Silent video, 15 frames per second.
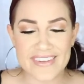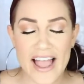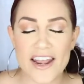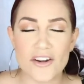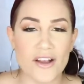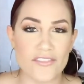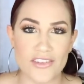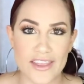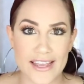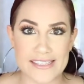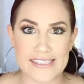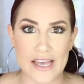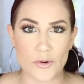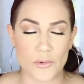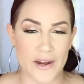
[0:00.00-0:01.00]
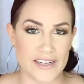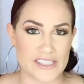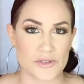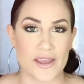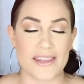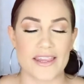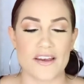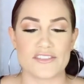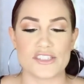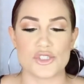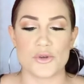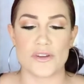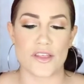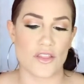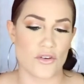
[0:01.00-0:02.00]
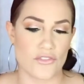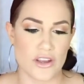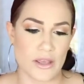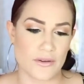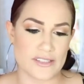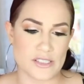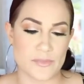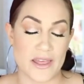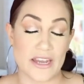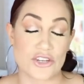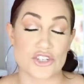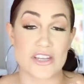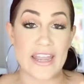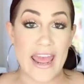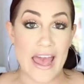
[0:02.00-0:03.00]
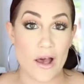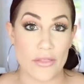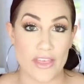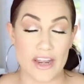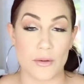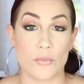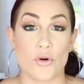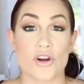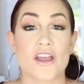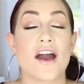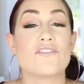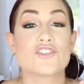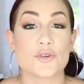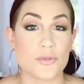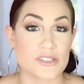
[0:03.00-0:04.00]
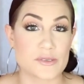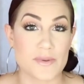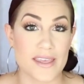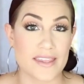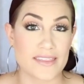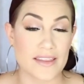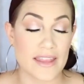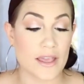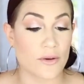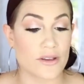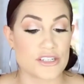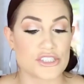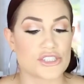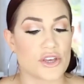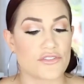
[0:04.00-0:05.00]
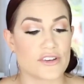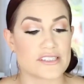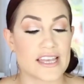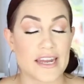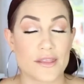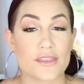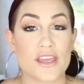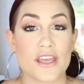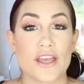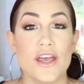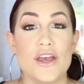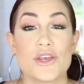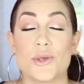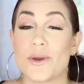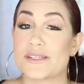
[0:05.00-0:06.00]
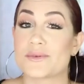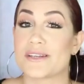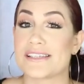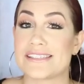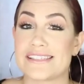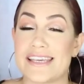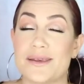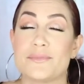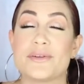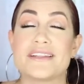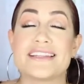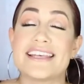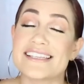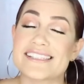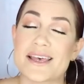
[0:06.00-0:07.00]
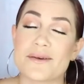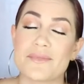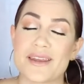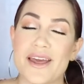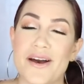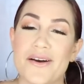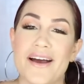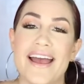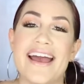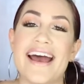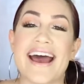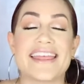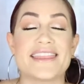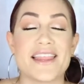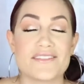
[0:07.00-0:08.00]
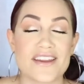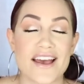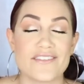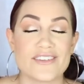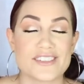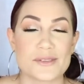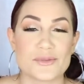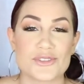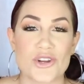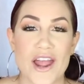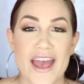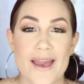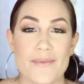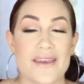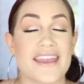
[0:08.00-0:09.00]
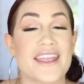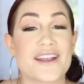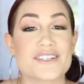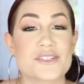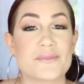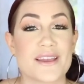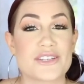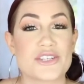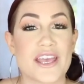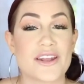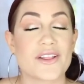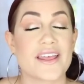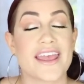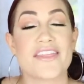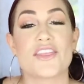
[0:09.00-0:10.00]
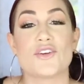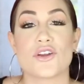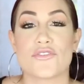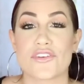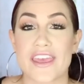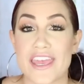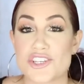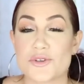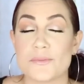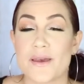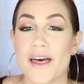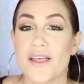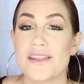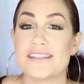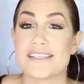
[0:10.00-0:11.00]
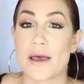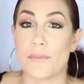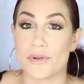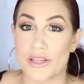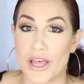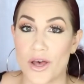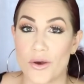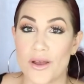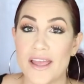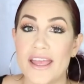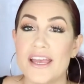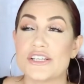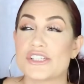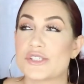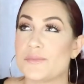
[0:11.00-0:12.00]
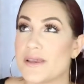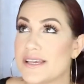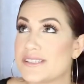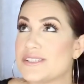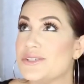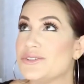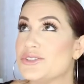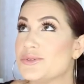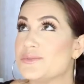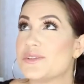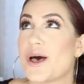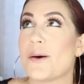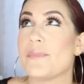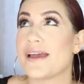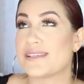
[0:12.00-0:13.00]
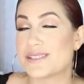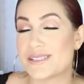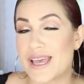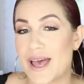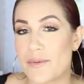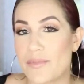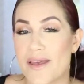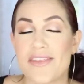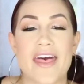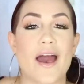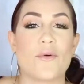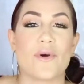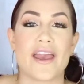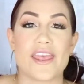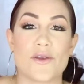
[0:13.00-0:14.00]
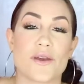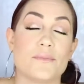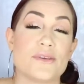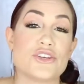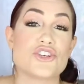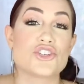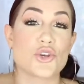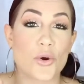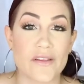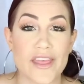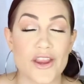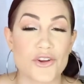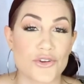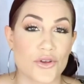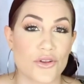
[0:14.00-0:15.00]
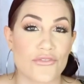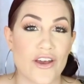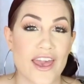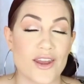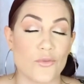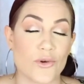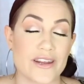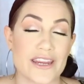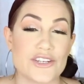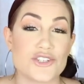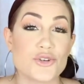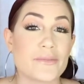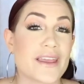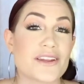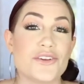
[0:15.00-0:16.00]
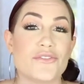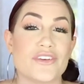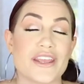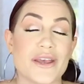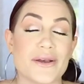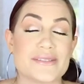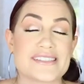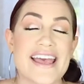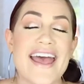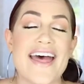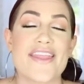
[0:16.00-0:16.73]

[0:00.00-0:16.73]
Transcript: I don't know, I feel like I sound weird, so I'd love to do another video in Spanish now that I'm more comfortable speaking the language. So if there's anything you guys want to see, please let me know. I'd love to have you subscribe here to my channel, hit the notification bell down below, just because YouTube's all messed up, and that way you can be sure that you're notified when I do make new videos.